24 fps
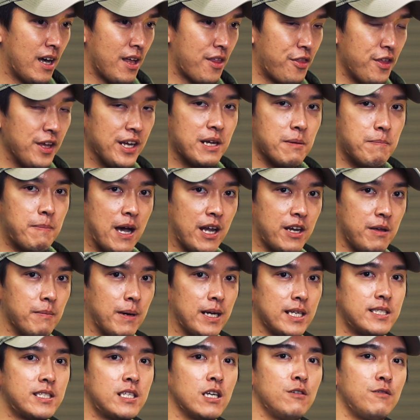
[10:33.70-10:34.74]
think about it
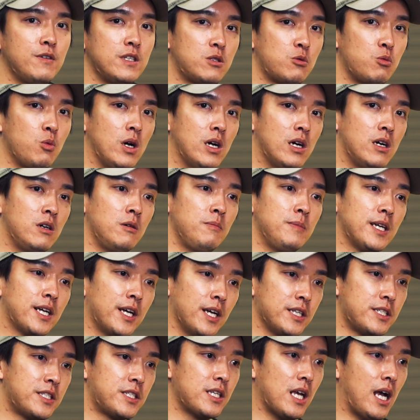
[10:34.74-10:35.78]
myself as well,
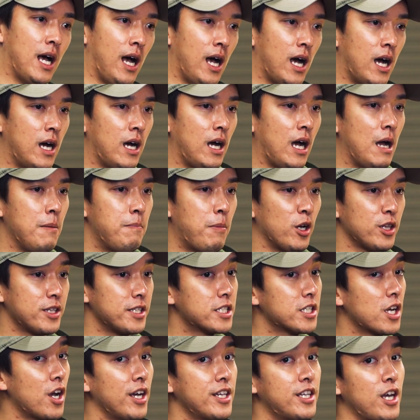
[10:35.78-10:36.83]
because I bought
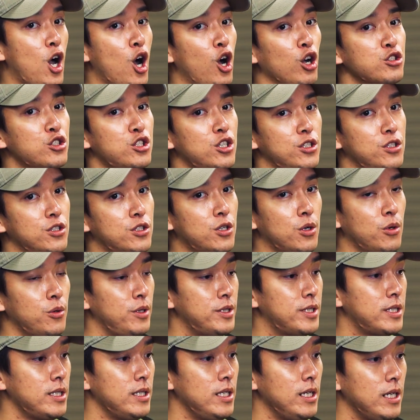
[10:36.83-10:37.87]
this car at the auction.
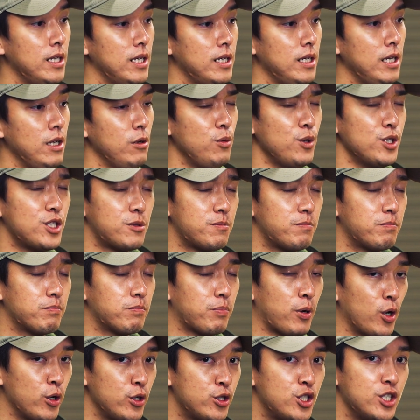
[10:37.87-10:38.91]
So it was
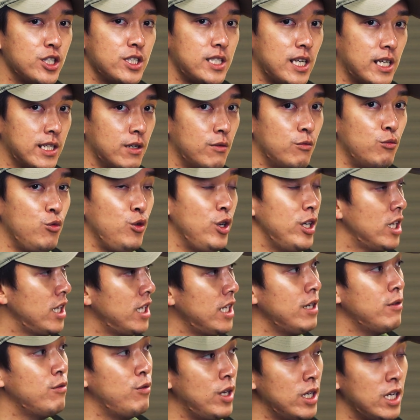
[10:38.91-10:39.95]
purchased at a
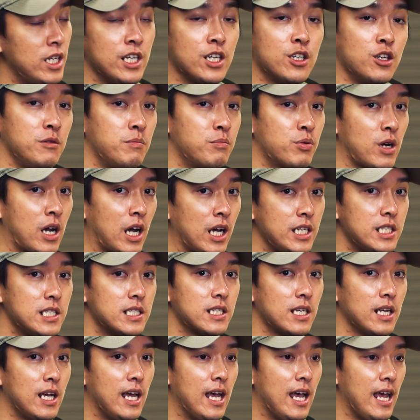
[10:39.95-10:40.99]
really, really good
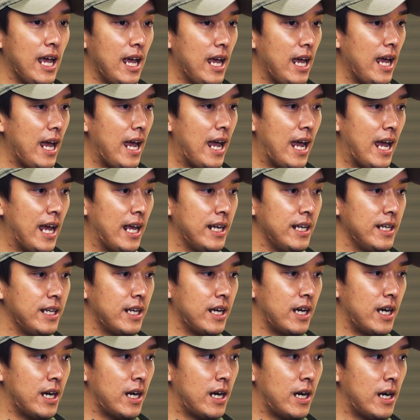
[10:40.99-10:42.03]
price.
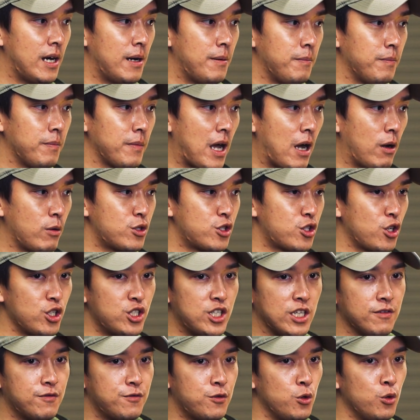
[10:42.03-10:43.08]
And I was
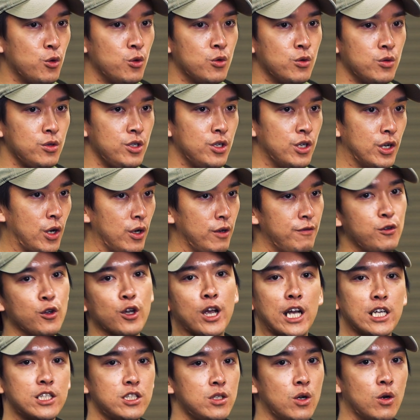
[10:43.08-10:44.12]
searching through, if you
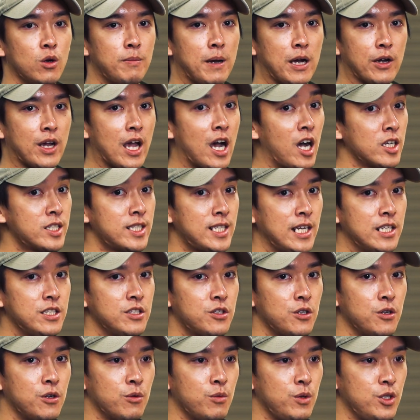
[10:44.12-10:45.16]
guys know about Car
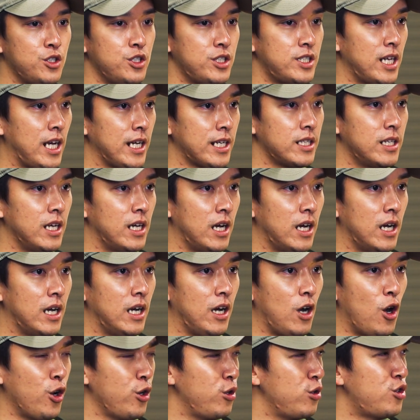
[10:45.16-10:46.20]
Sensor, which is like
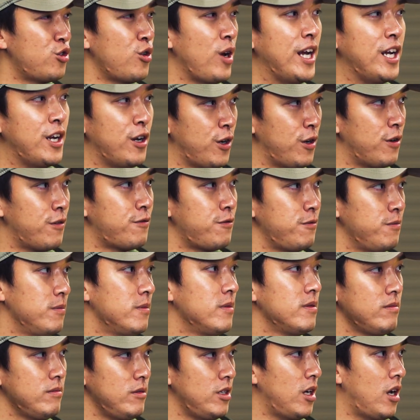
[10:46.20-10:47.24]
the auto trader of,
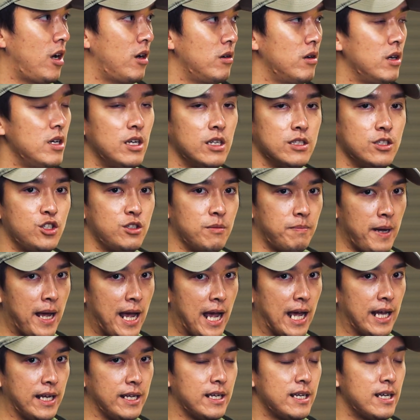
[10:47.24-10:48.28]

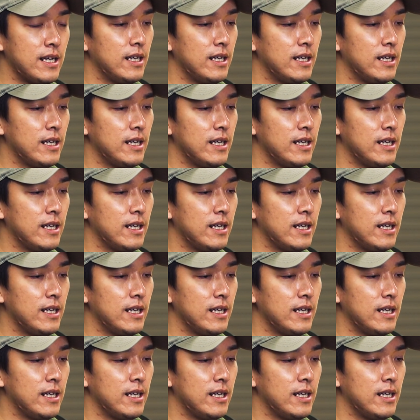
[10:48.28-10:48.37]
Japan.